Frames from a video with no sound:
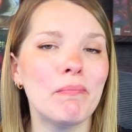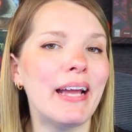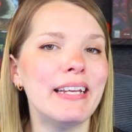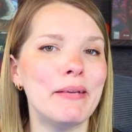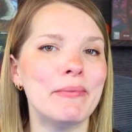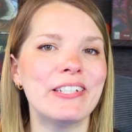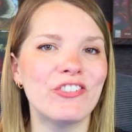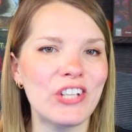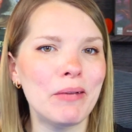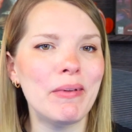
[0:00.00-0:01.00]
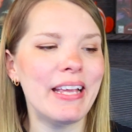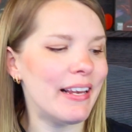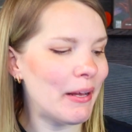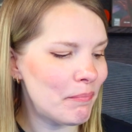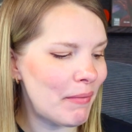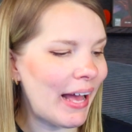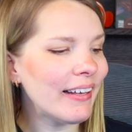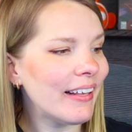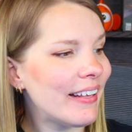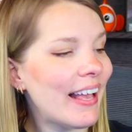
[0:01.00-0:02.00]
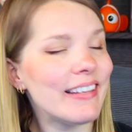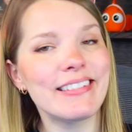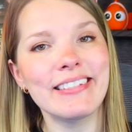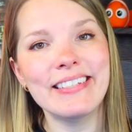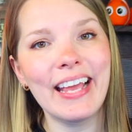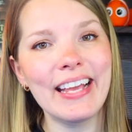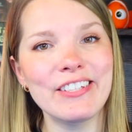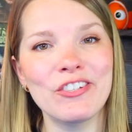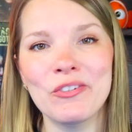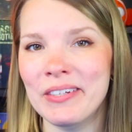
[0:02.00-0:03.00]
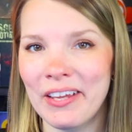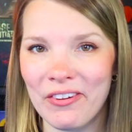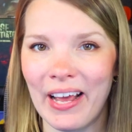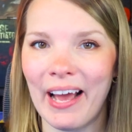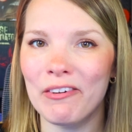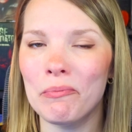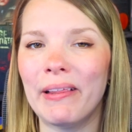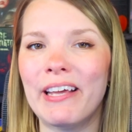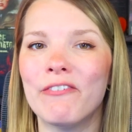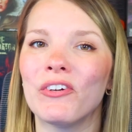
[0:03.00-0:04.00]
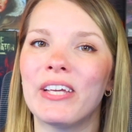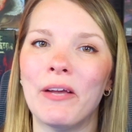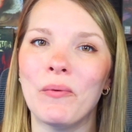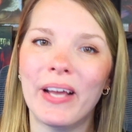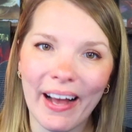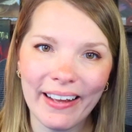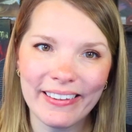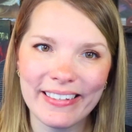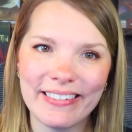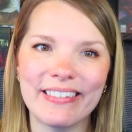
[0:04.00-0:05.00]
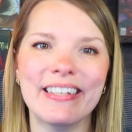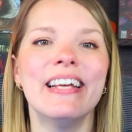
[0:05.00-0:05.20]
My name is Jamie and I'm back again today to do another How to Play for Gateway Island.